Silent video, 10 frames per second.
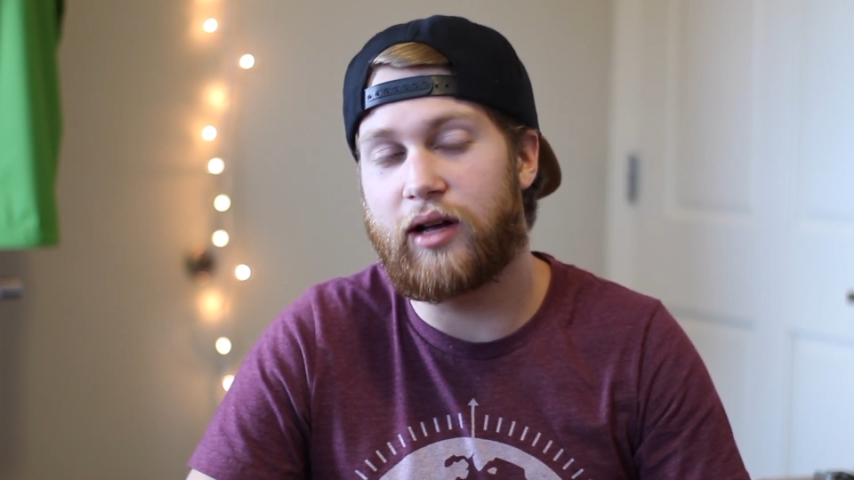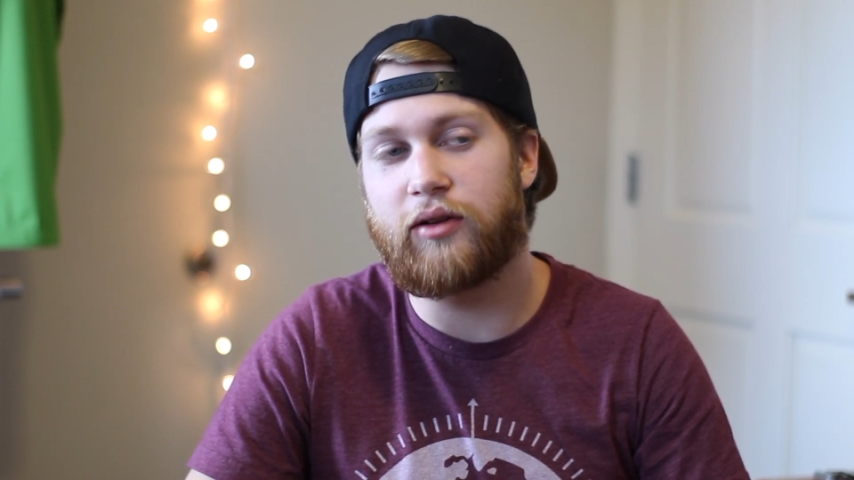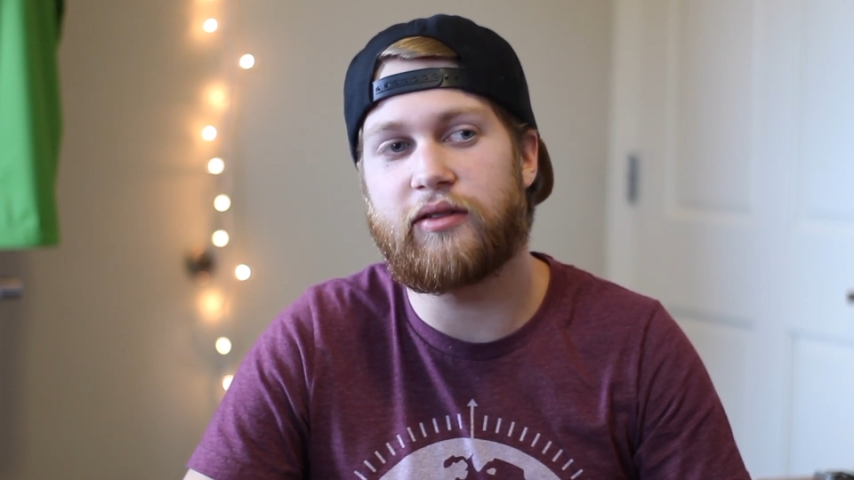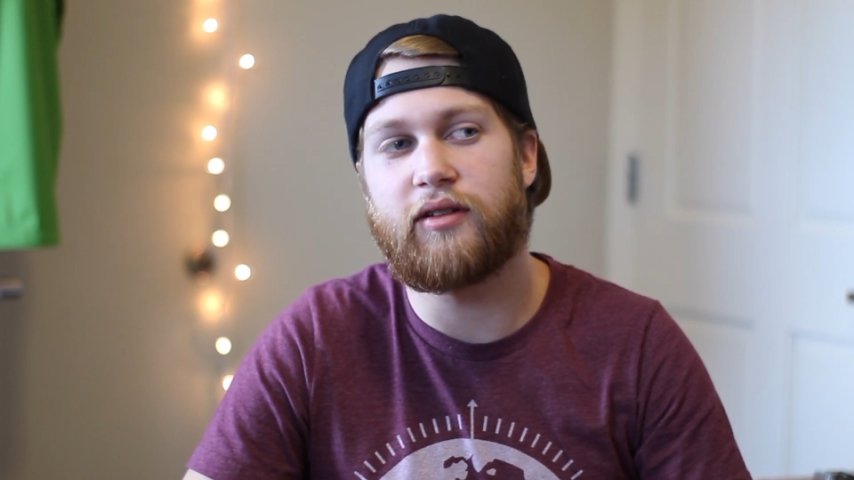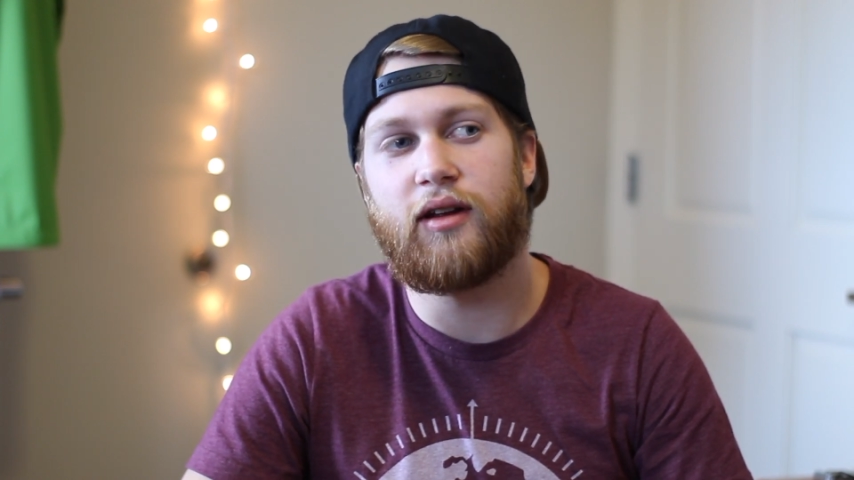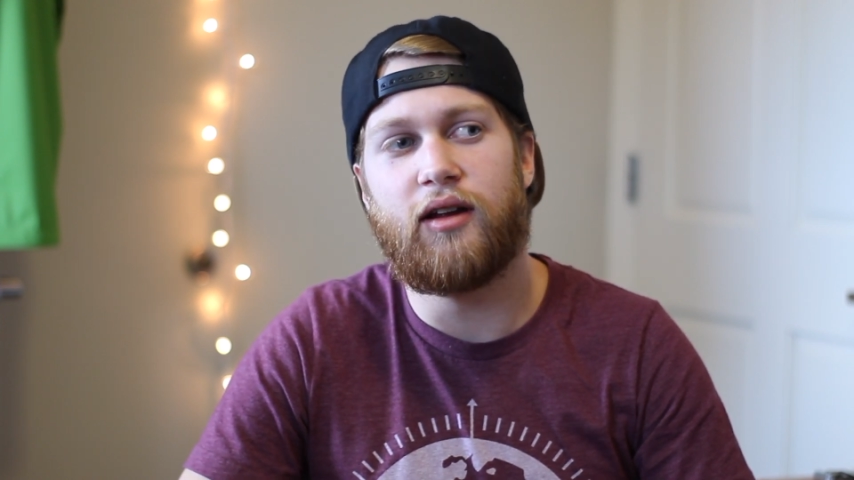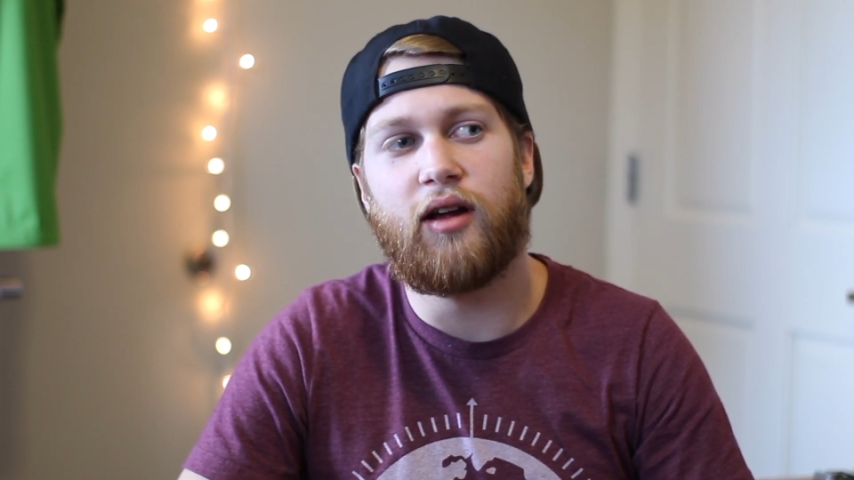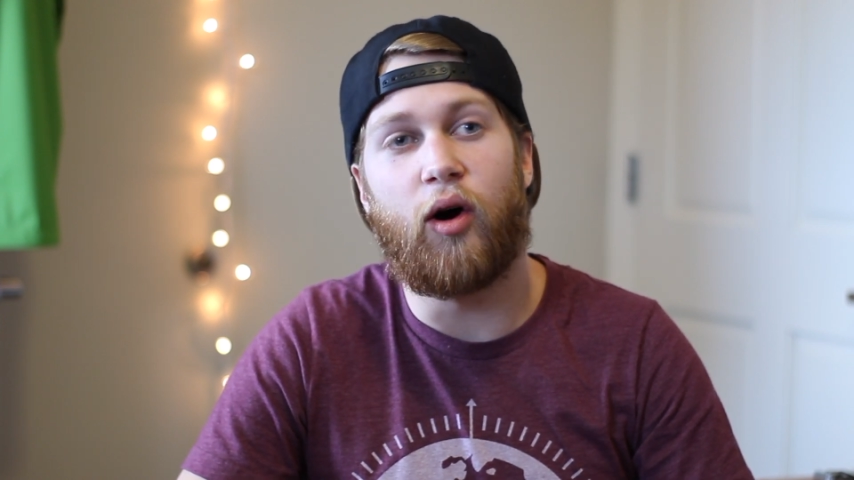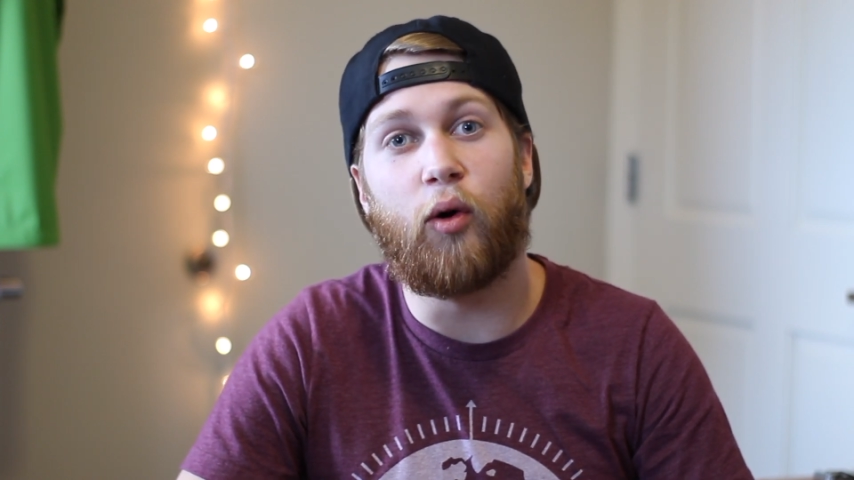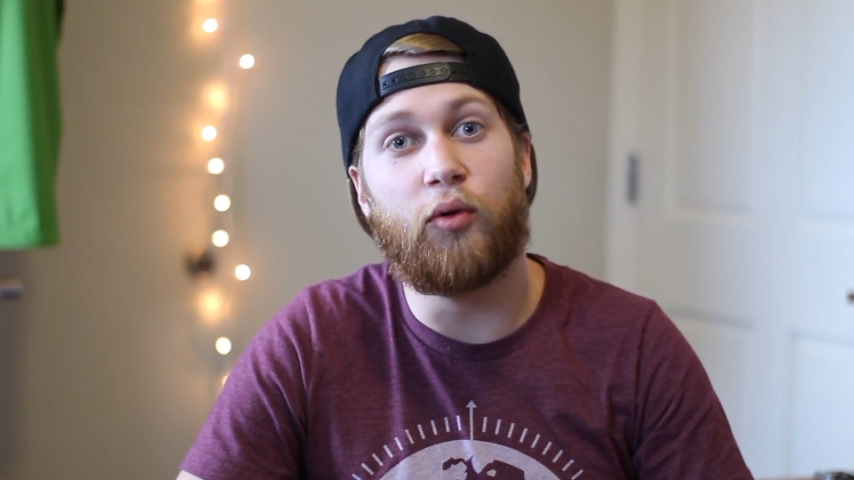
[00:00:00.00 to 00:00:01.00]
else.
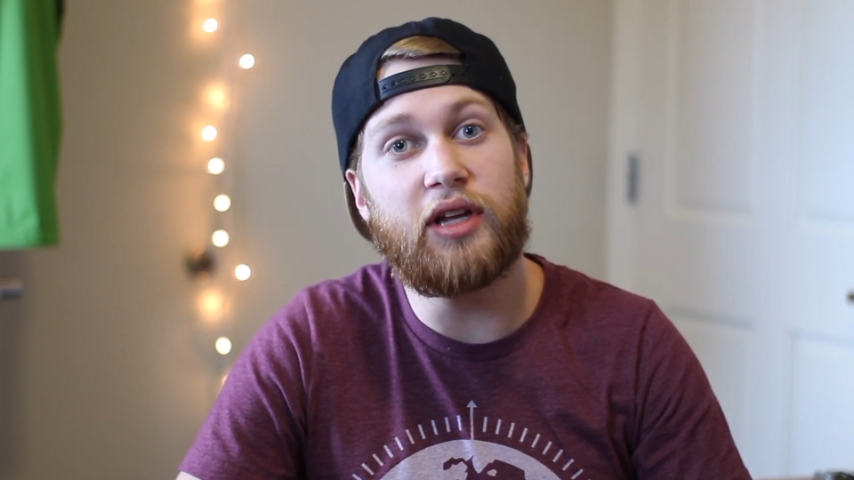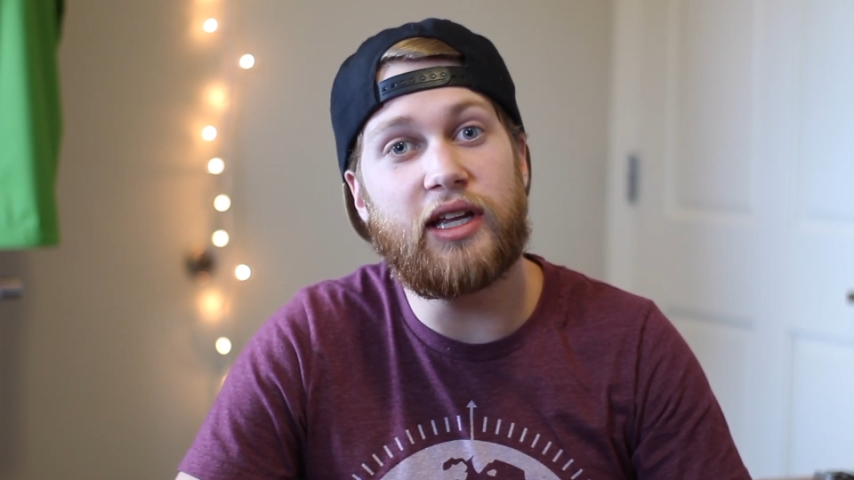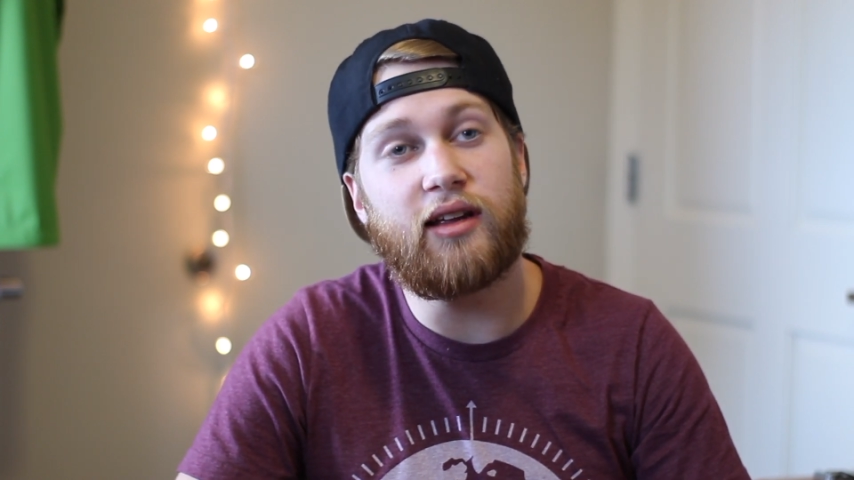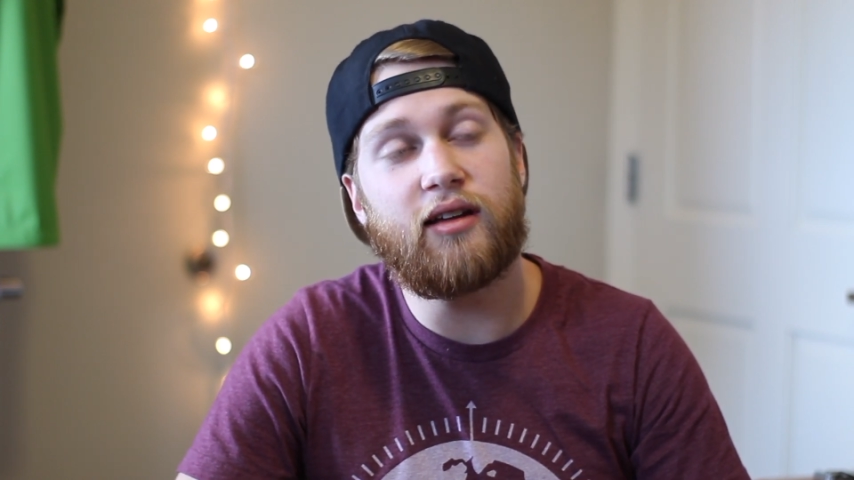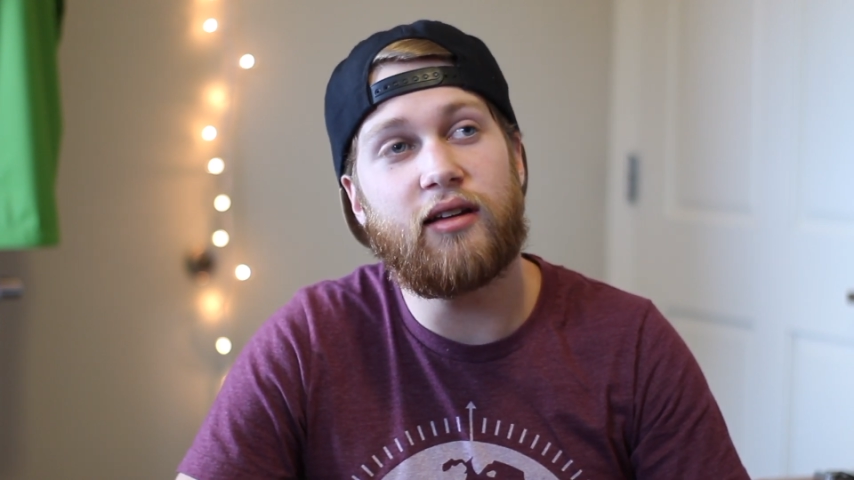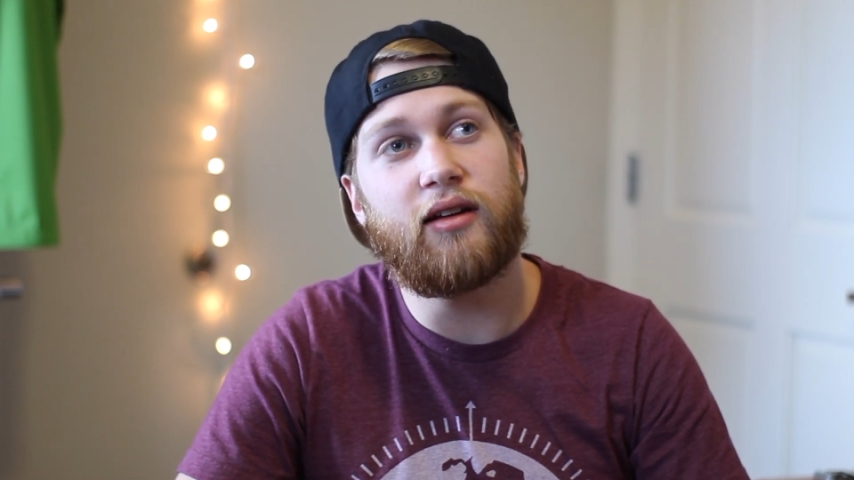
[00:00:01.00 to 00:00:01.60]
Only